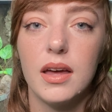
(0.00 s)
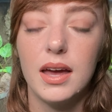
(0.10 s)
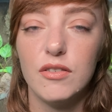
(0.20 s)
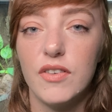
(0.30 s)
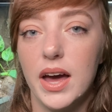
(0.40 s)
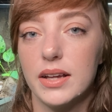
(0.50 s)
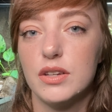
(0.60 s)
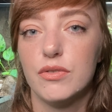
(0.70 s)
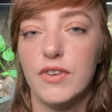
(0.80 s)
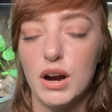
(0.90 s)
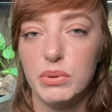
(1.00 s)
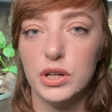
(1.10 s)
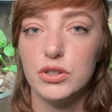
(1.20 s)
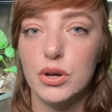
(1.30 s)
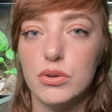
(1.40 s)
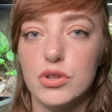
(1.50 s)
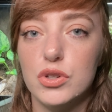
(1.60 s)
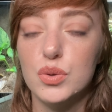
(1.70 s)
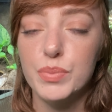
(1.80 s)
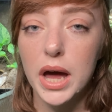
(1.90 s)
In fact, fire-bellied toads
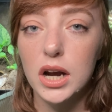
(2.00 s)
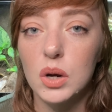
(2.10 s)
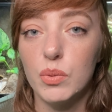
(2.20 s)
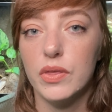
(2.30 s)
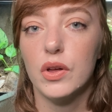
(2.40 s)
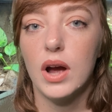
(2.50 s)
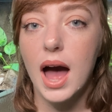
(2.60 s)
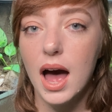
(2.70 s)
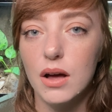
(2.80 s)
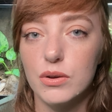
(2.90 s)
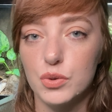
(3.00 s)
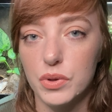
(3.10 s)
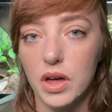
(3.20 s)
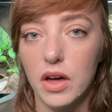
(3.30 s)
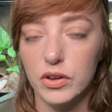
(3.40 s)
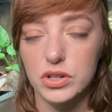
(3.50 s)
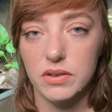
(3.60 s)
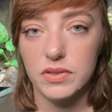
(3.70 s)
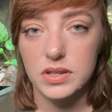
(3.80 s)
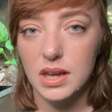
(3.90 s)
do better when they're housed with others
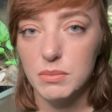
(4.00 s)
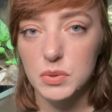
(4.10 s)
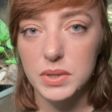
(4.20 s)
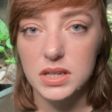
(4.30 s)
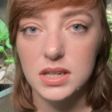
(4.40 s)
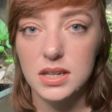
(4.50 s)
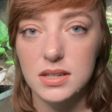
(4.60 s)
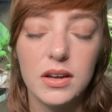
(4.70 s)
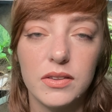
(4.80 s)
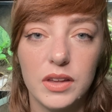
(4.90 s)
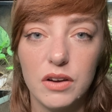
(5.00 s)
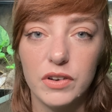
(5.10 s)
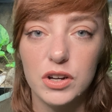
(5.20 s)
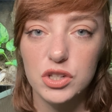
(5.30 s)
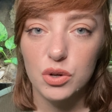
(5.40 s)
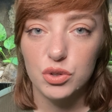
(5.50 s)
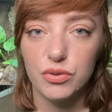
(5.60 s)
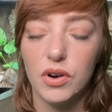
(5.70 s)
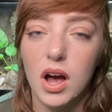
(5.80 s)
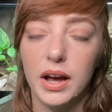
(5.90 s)
of the same species. They're a very social
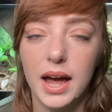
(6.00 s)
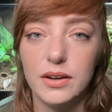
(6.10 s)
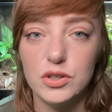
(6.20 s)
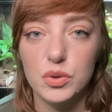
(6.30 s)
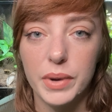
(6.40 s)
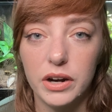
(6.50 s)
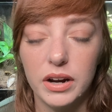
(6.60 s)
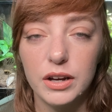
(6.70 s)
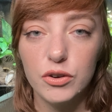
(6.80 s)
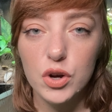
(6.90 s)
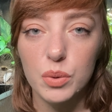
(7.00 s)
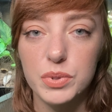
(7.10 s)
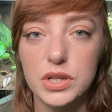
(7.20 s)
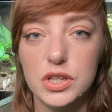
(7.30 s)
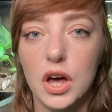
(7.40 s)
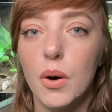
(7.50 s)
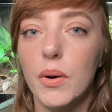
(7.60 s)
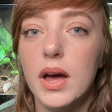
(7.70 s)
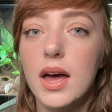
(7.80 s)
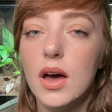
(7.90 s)
frog and do better in groups.
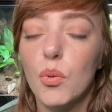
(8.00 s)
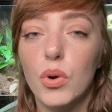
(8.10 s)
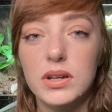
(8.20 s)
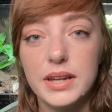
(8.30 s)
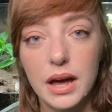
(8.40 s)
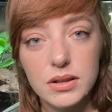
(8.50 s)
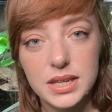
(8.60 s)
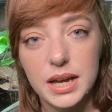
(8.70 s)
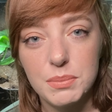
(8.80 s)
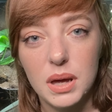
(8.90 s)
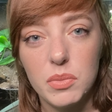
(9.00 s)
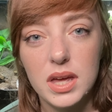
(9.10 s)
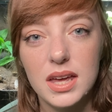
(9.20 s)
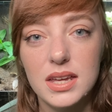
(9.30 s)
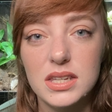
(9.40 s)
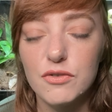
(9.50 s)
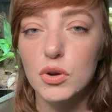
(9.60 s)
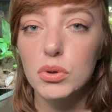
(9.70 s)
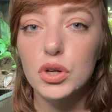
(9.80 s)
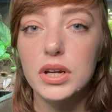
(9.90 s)
So one downside maybe is if
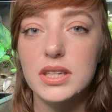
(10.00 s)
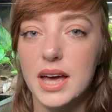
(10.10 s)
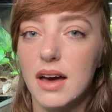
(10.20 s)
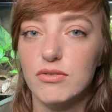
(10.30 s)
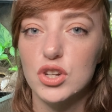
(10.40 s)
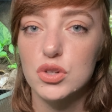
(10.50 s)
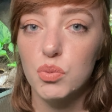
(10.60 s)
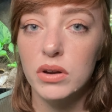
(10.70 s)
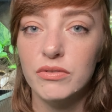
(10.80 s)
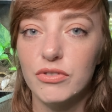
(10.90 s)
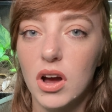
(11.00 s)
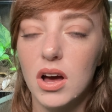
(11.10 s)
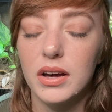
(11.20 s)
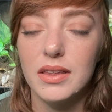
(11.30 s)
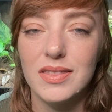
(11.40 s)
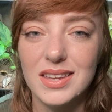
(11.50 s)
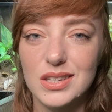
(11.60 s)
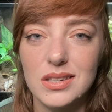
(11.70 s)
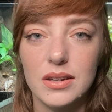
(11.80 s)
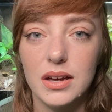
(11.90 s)
you were looking to have just one frog,
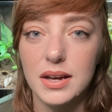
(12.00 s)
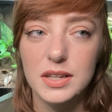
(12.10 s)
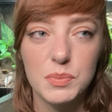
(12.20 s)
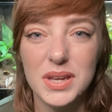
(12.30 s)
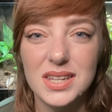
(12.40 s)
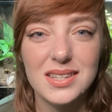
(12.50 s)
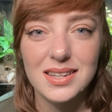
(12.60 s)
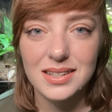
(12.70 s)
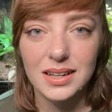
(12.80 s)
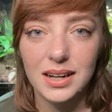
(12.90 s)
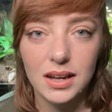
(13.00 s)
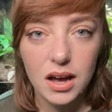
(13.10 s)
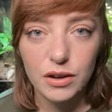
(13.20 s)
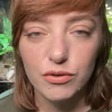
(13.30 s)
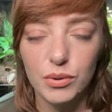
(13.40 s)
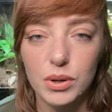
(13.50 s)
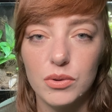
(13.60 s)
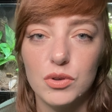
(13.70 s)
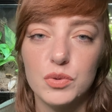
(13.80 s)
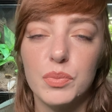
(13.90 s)
this species isn't going to cut it for you.
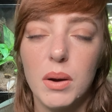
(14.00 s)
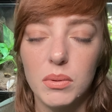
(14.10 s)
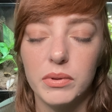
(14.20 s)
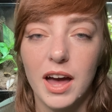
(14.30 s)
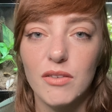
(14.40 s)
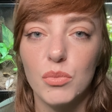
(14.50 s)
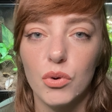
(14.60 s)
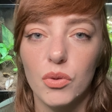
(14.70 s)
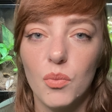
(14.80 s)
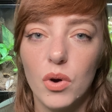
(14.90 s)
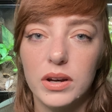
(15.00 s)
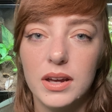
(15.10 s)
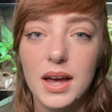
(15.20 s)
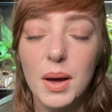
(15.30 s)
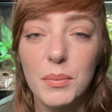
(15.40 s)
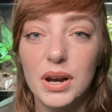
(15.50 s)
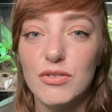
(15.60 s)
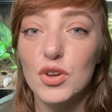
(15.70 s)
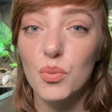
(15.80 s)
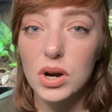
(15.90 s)
You should probably have more than one. But
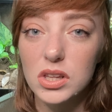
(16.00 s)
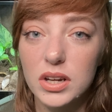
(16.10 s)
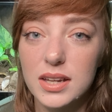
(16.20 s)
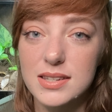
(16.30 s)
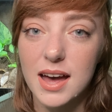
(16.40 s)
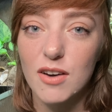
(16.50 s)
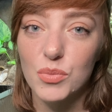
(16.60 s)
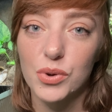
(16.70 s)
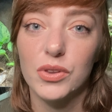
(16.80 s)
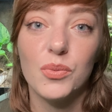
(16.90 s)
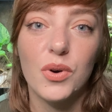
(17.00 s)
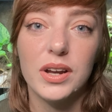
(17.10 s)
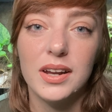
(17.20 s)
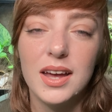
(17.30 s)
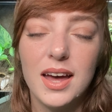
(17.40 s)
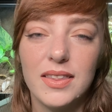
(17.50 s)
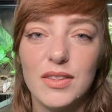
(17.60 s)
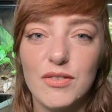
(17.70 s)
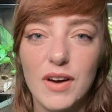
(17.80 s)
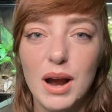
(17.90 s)
if you were looking to have more than one, then
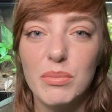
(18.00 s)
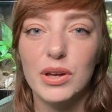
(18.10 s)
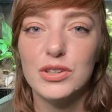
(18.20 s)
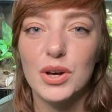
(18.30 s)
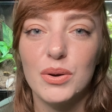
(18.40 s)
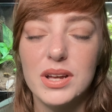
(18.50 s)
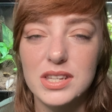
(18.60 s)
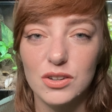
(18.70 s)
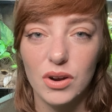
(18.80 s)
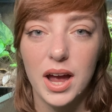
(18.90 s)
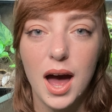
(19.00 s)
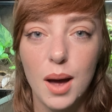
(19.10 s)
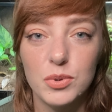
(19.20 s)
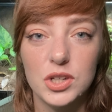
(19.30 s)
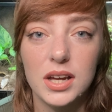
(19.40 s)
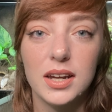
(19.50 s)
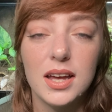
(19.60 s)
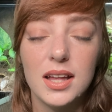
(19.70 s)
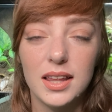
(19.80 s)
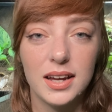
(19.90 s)
the fire-bellied toad is a great option.
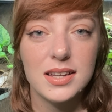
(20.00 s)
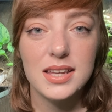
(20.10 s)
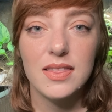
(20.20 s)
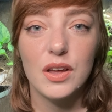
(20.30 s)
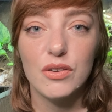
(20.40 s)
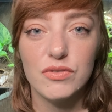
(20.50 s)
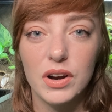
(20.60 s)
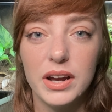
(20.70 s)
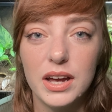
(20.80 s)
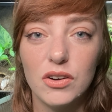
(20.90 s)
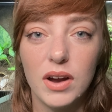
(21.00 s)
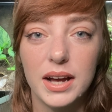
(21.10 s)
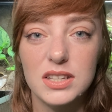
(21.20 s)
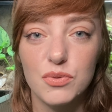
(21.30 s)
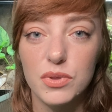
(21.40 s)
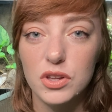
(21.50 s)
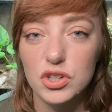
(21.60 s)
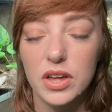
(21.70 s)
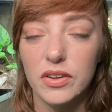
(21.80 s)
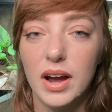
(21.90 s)
Like I said, they're very interactive with
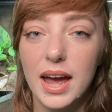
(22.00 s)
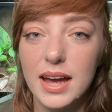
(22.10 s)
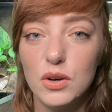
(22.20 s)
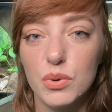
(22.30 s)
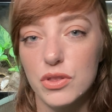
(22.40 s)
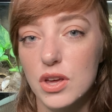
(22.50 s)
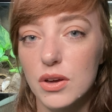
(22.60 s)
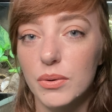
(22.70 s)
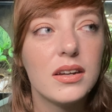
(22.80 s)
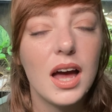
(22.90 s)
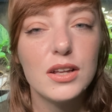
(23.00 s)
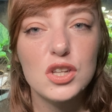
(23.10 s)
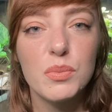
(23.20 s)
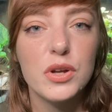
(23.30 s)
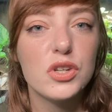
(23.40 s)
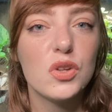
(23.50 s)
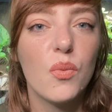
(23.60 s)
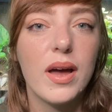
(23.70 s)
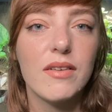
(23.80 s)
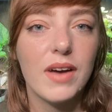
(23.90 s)
each other and with you. Not so much in the
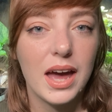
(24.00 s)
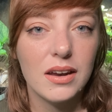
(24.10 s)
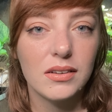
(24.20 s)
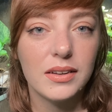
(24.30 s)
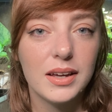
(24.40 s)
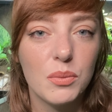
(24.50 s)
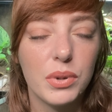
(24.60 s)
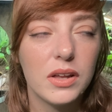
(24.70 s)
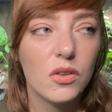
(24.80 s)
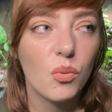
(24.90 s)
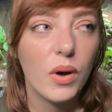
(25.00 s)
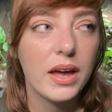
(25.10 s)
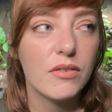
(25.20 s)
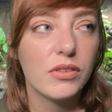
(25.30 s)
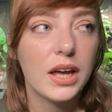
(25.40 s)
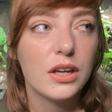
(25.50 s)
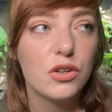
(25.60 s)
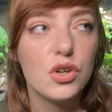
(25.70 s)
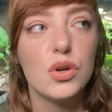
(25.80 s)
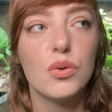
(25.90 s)
way of handling, but in the way of like
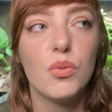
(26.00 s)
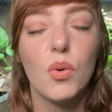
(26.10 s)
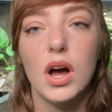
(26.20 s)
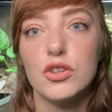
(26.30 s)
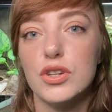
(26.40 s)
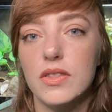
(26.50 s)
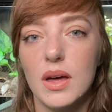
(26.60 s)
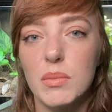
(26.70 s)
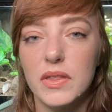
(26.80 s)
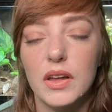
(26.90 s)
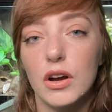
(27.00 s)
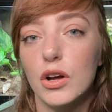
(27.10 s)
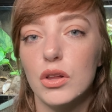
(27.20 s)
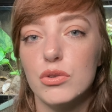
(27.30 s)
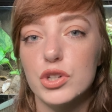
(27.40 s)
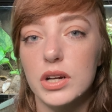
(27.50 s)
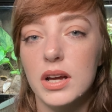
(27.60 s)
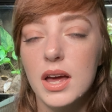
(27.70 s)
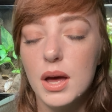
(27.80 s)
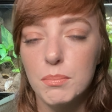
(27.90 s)
you watching them in their enclosure.
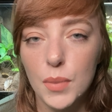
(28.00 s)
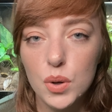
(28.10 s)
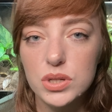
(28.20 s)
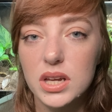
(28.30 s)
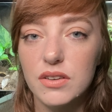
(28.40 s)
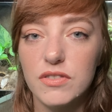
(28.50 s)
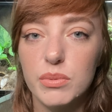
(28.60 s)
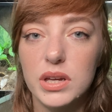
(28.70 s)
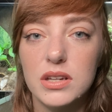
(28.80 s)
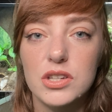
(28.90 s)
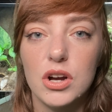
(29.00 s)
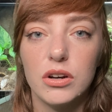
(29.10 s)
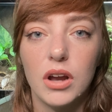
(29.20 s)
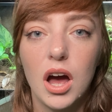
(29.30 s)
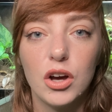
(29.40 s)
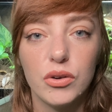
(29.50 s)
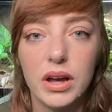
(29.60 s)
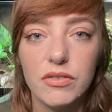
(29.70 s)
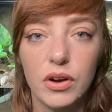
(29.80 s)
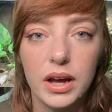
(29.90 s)
Most amphibians are not
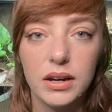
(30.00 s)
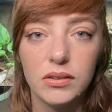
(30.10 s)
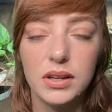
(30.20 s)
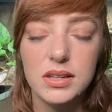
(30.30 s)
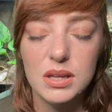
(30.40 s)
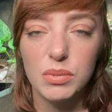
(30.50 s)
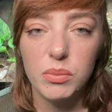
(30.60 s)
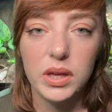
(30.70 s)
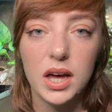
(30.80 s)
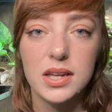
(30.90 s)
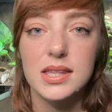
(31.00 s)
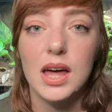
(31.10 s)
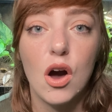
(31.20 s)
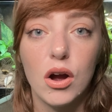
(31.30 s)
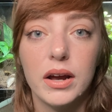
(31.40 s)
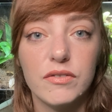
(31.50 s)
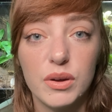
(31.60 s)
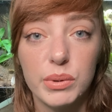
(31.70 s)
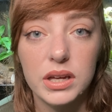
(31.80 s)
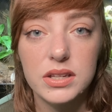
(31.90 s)
great for handling simply because they are
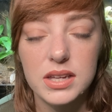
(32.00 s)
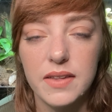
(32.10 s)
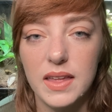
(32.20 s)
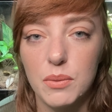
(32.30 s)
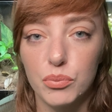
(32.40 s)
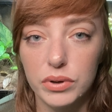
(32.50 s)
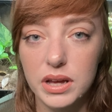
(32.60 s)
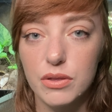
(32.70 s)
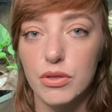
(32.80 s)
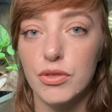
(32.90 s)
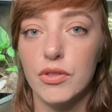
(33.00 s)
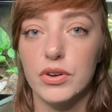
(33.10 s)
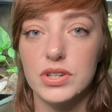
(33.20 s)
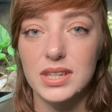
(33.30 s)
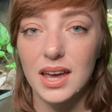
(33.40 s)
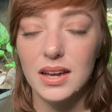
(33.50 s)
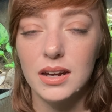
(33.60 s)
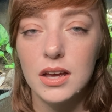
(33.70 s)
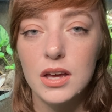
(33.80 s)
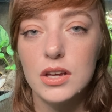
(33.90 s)
amphibians and they breathe through their skin.